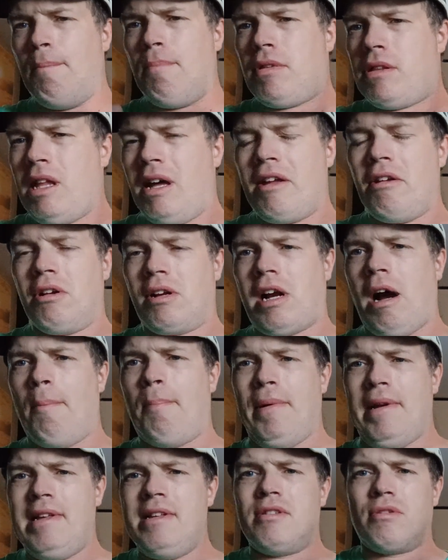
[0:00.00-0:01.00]
Cellular
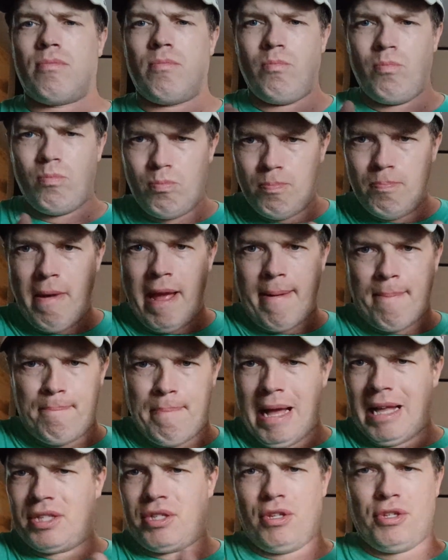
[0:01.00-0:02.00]
companies make
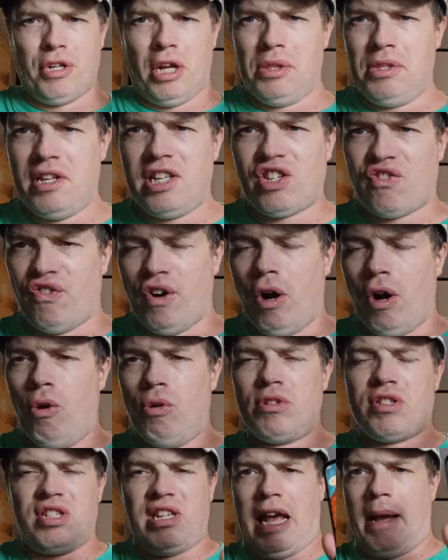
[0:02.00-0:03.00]
bezels on these
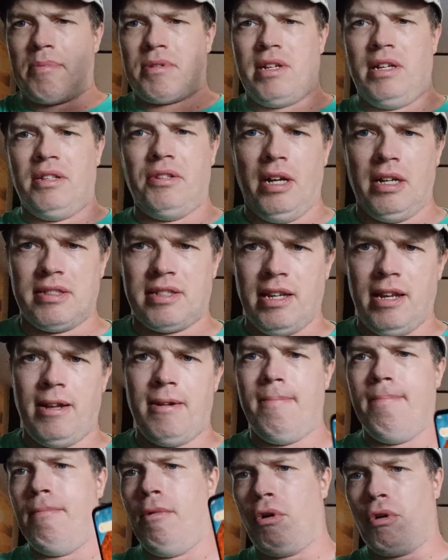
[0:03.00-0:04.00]
phones. Samsung does
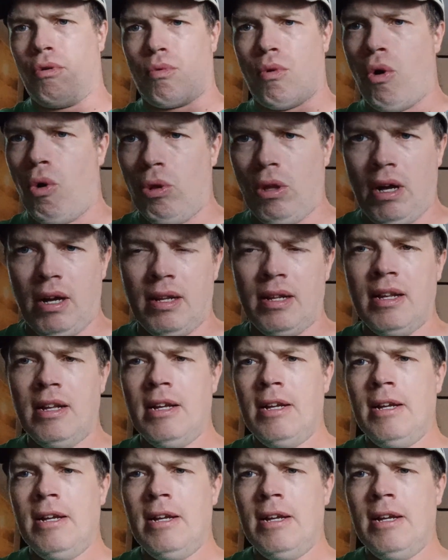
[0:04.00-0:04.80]
it. Motorola.